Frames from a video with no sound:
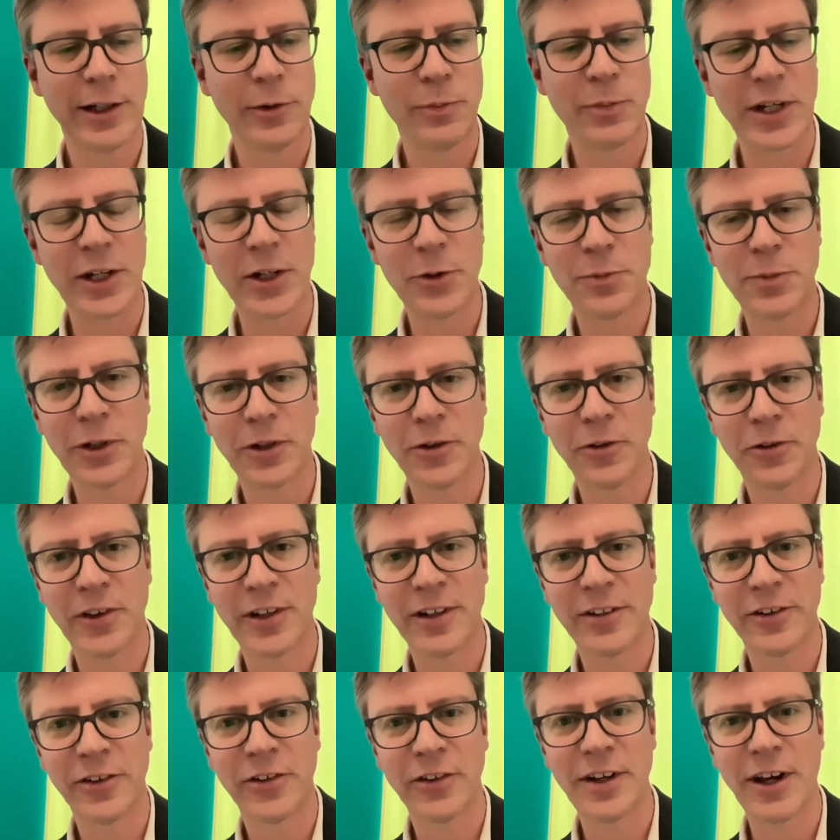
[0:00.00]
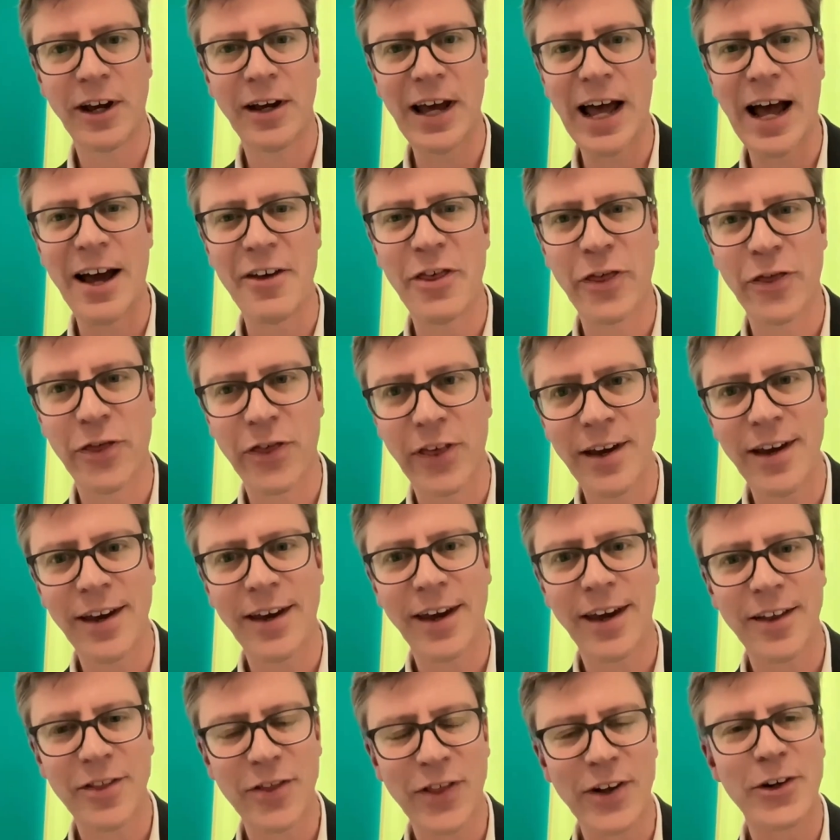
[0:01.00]
bit? Because I
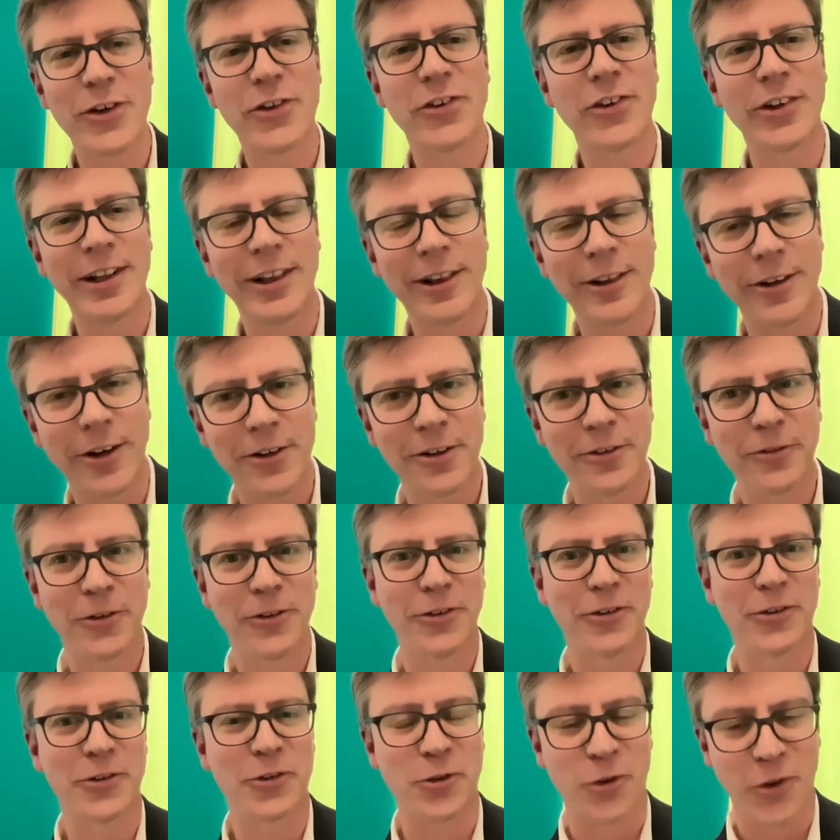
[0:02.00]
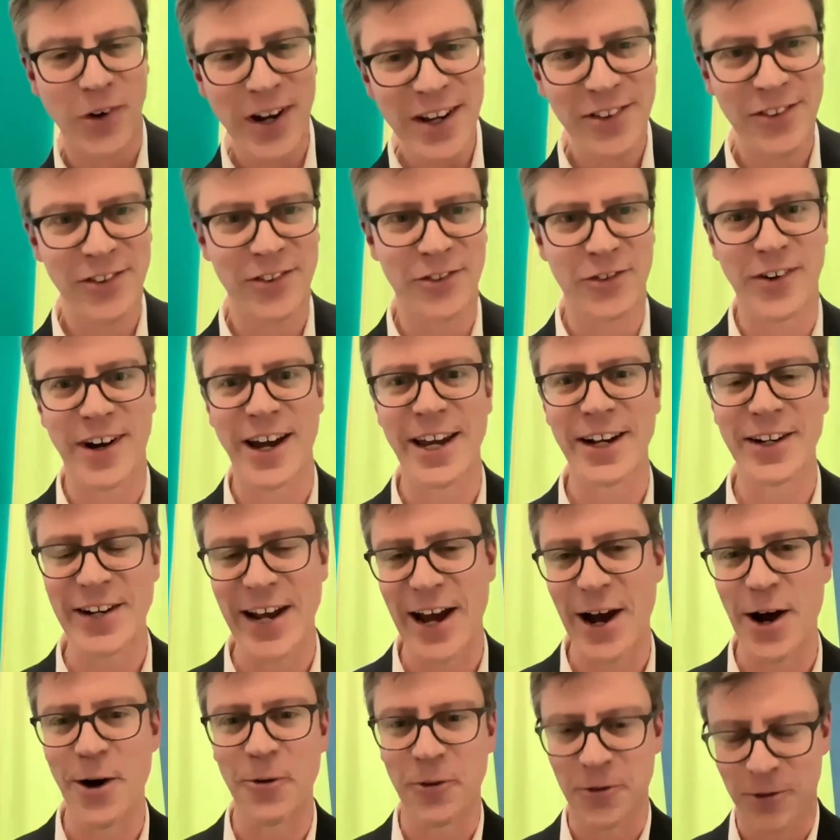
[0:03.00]
think there's a lot of stress right
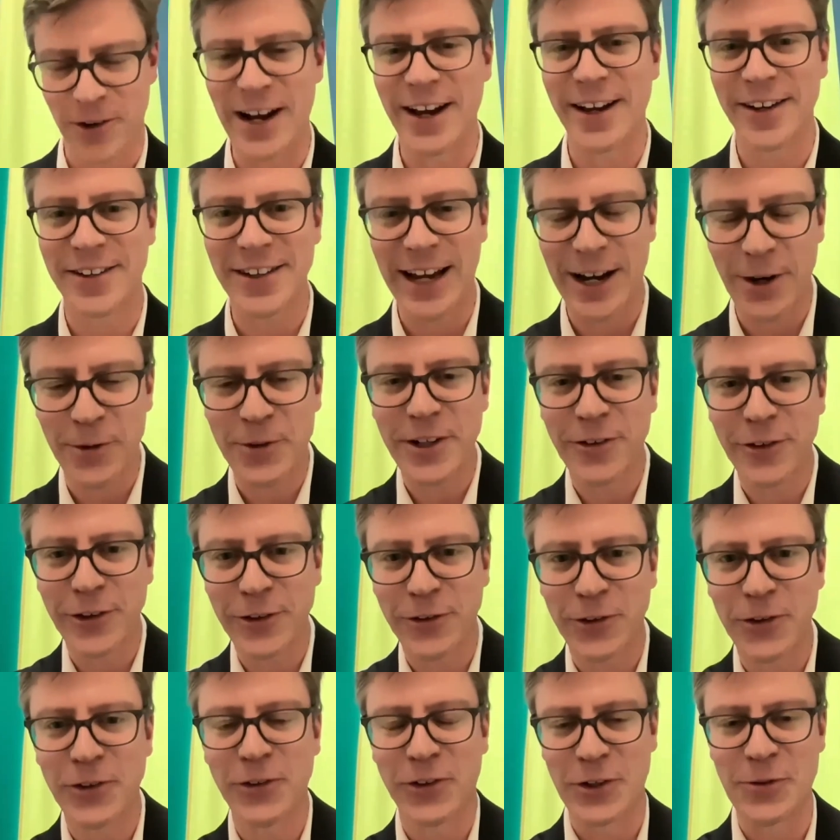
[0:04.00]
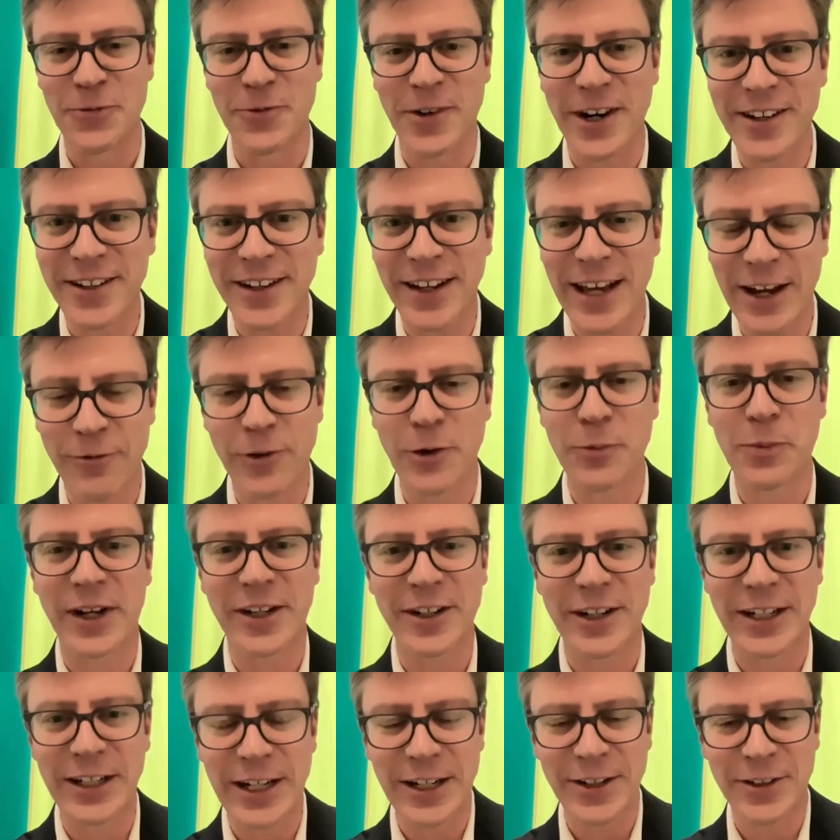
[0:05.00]
now, right, out in the system, right? Everybody
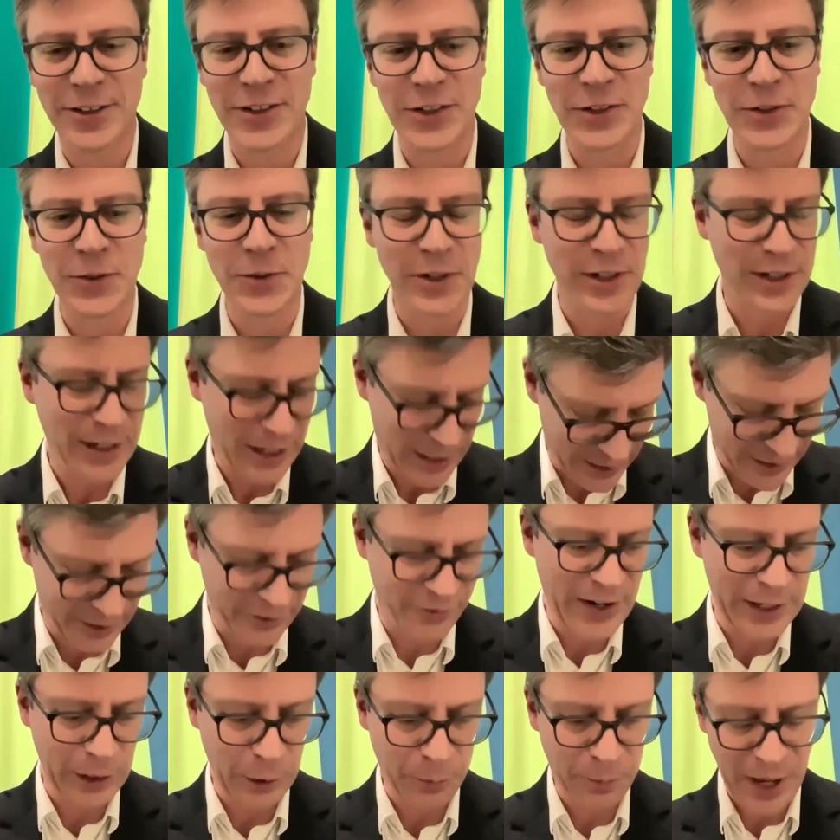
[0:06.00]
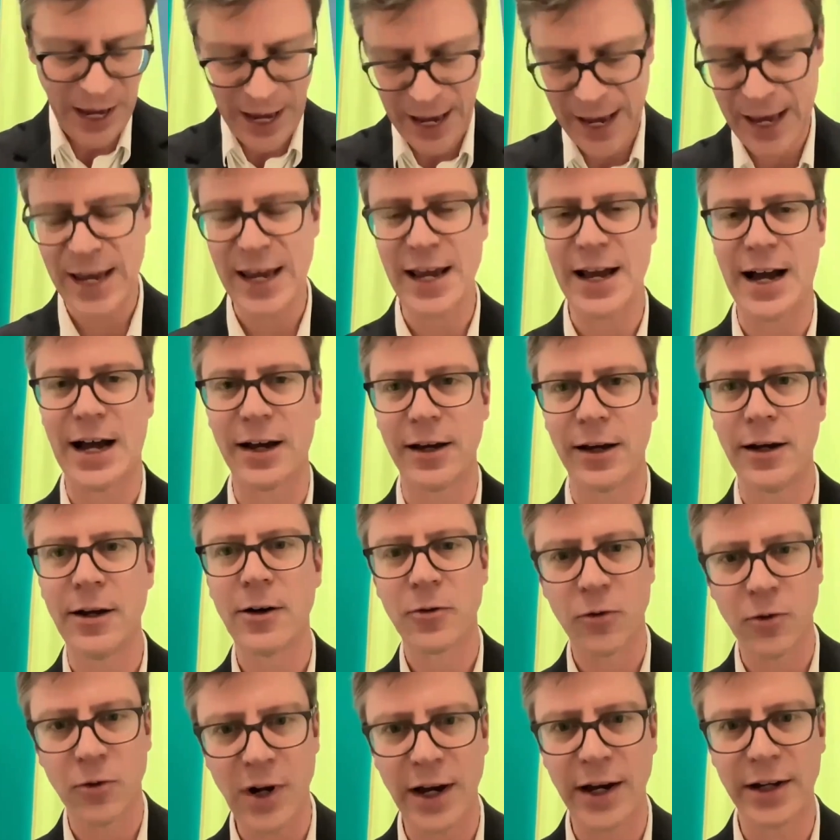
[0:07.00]
needs to develop AI
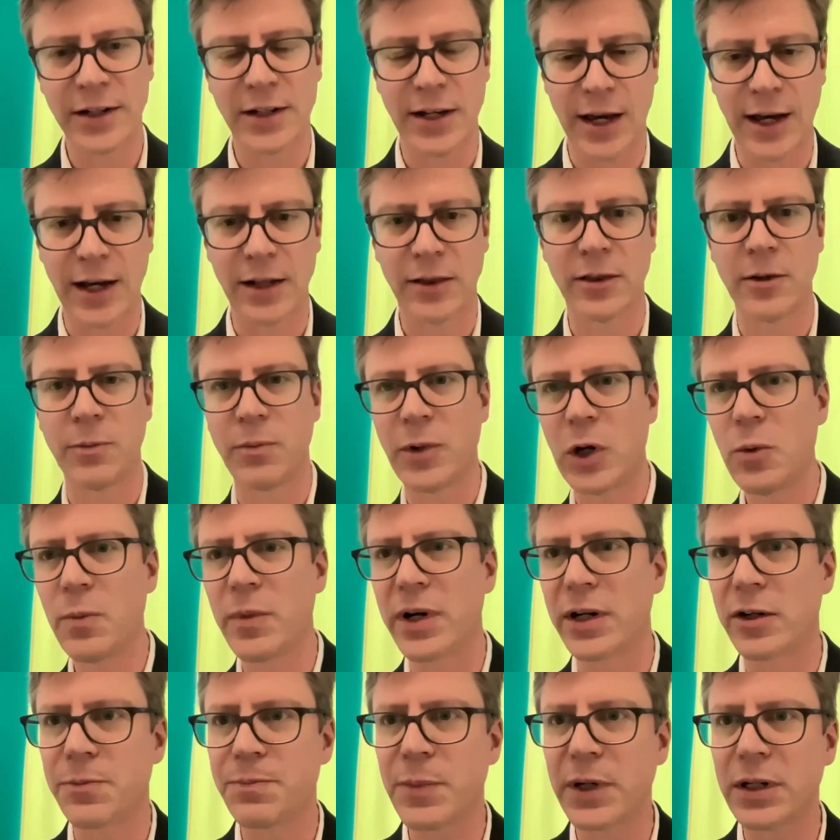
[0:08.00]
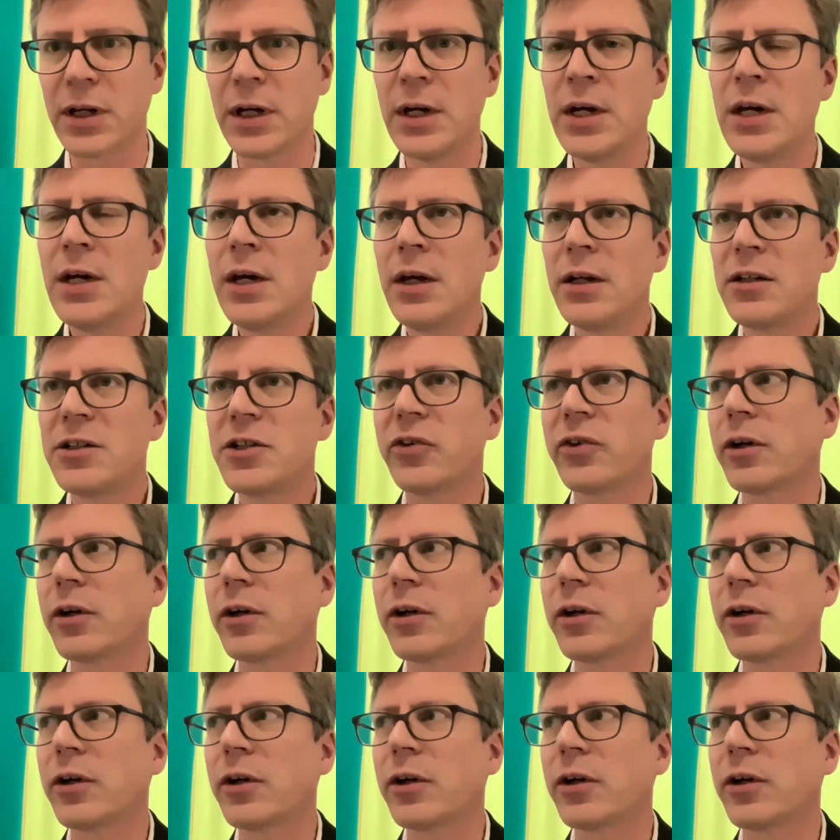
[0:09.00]
right at the moment. But just